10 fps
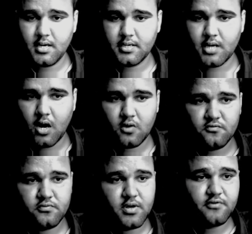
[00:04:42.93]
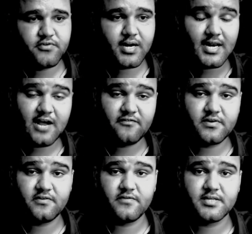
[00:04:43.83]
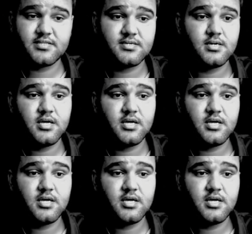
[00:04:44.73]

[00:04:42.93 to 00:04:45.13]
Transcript: Now we are left with